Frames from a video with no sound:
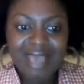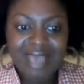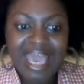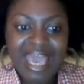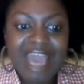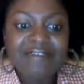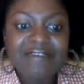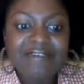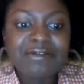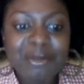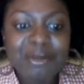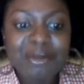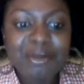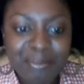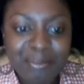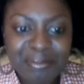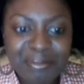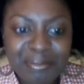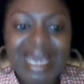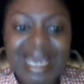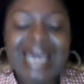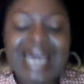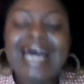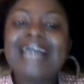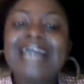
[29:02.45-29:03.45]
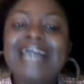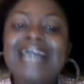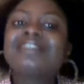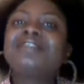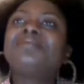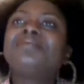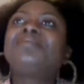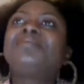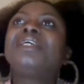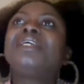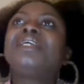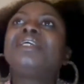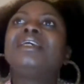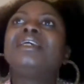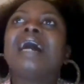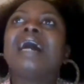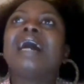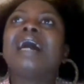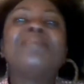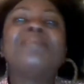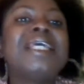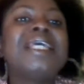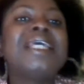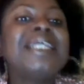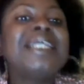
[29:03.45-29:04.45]

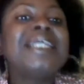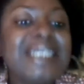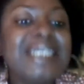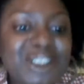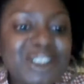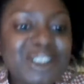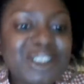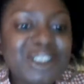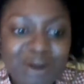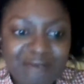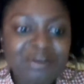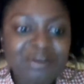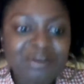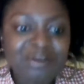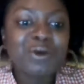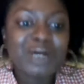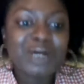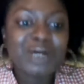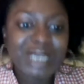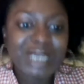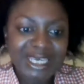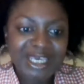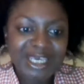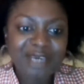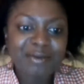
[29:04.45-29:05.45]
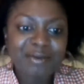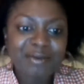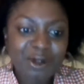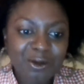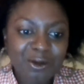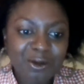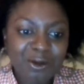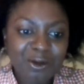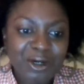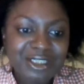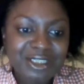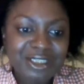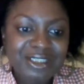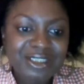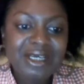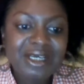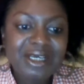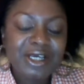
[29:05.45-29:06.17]
appealing to everyone I came across.